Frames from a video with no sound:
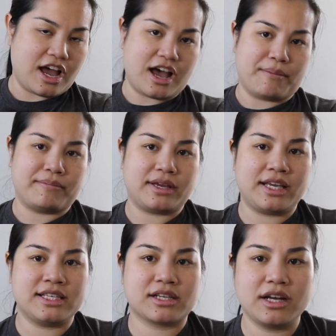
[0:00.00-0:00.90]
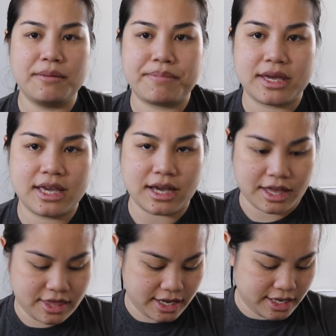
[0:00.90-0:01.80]
Um, he's going to be, I
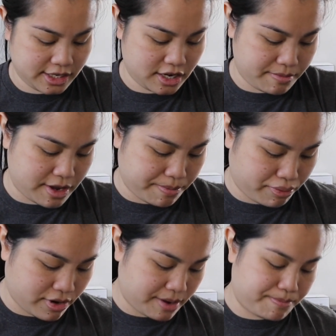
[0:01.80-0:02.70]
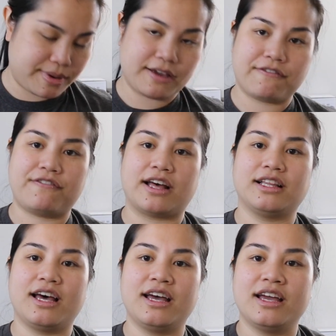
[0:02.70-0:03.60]
think he's going to be a pretty big
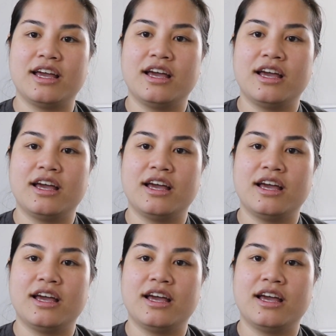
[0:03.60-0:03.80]
fella.